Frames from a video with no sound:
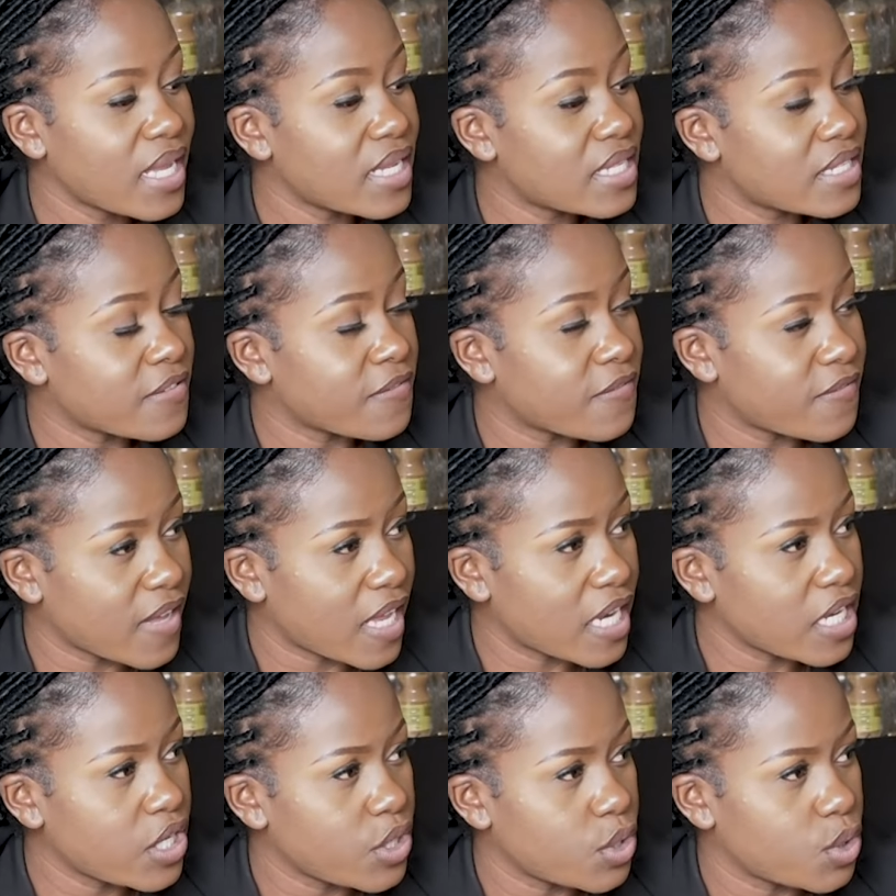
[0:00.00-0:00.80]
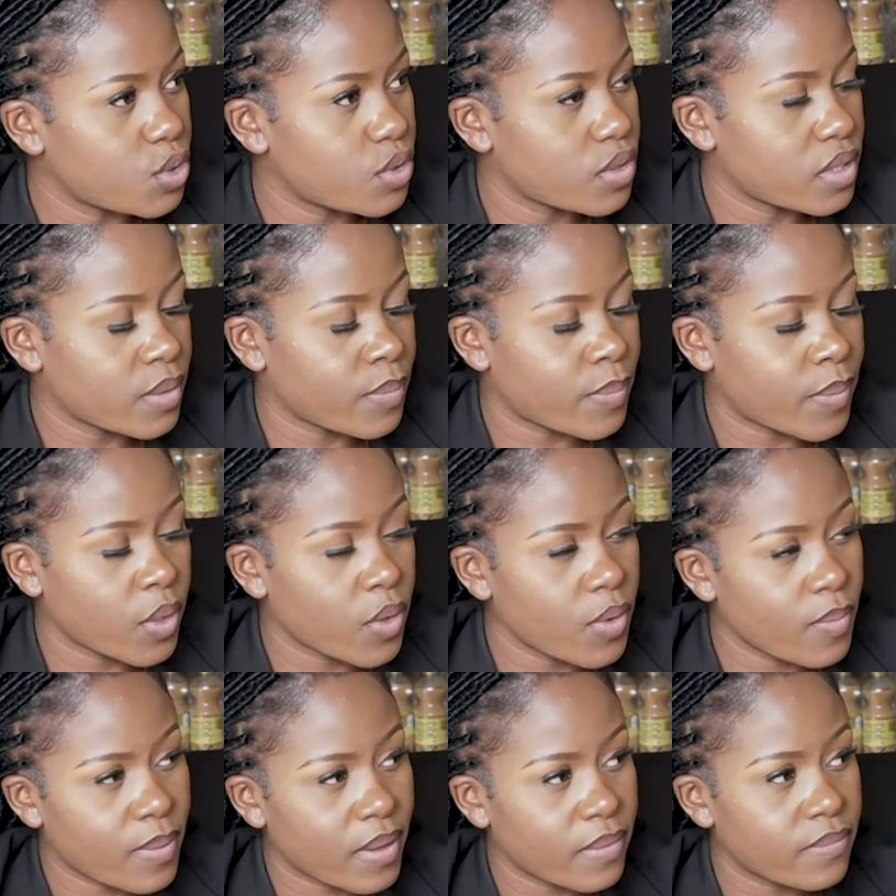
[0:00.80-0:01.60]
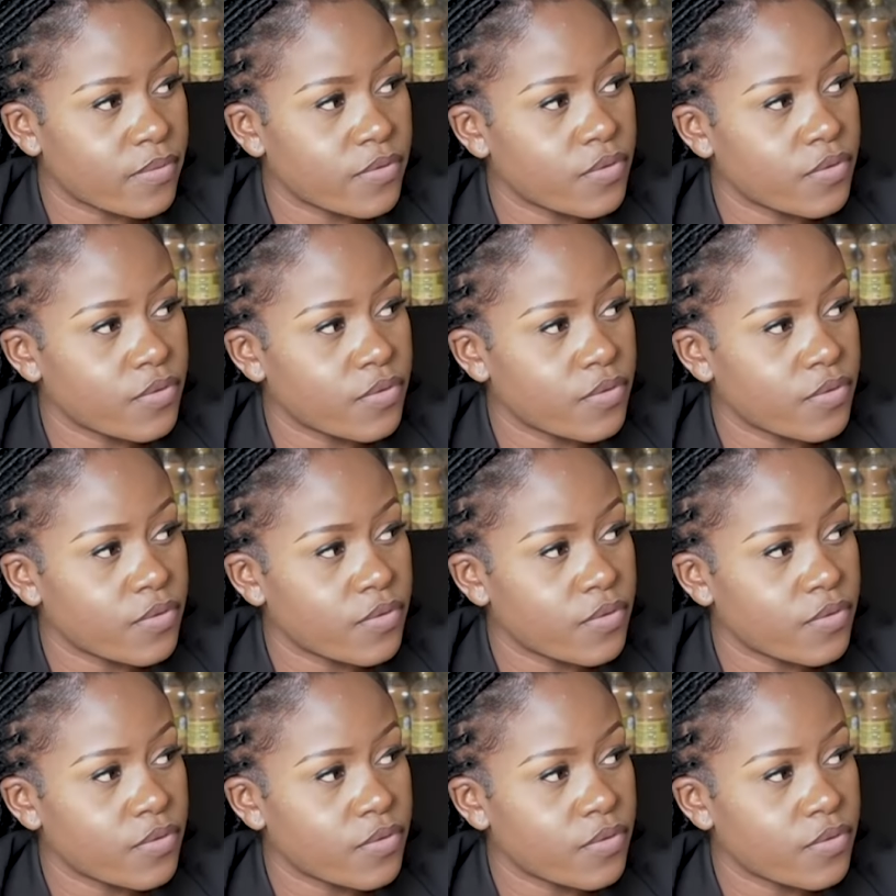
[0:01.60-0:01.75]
adding value to the baobab